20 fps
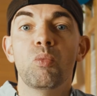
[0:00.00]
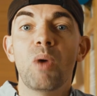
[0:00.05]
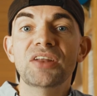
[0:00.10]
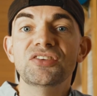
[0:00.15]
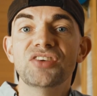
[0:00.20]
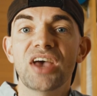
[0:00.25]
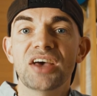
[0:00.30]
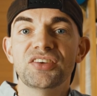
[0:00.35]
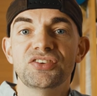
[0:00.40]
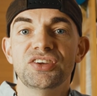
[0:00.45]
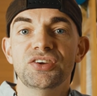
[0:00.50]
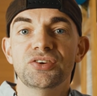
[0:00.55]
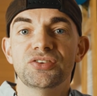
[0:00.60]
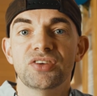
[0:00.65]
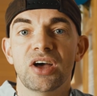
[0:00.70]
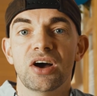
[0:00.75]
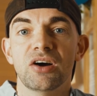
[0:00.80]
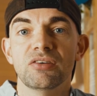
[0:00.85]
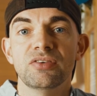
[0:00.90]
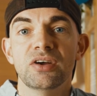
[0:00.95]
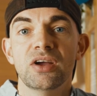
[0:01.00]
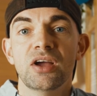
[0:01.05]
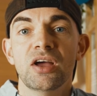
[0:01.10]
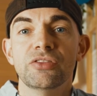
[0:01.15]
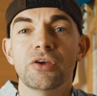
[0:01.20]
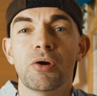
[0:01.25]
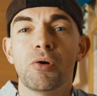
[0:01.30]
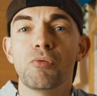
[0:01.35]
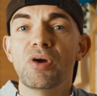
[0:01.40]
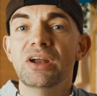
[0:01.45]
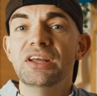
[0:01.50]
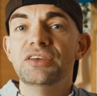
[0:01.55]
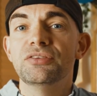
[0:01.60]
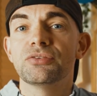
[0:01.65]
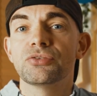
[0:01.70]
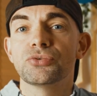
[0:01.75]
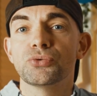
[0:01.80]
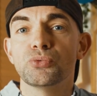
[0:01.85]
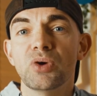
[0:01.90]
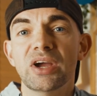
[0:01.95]
When testing yourself, there are really
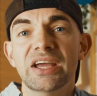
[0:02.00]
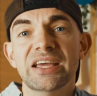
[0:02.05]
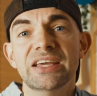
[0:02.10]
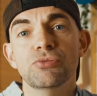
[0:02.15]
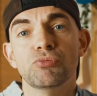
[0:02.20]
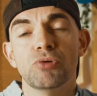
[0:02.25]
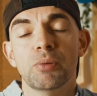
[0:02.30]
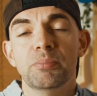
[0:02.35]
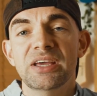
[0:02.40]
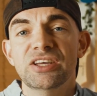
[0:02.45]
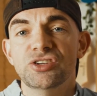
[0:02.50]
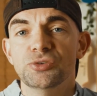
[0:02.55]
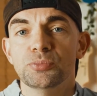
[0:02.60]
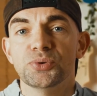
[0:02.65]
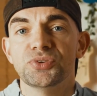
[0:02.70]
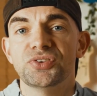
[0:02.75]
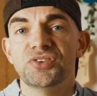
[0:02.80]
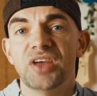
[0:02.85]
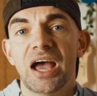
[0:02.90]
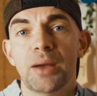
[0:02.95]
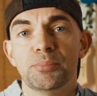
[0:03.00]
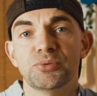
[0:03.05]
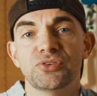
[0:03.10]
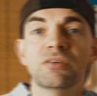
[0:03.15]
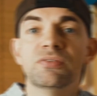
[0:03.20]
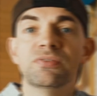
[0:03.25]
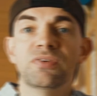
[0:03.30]
three repeatable steps.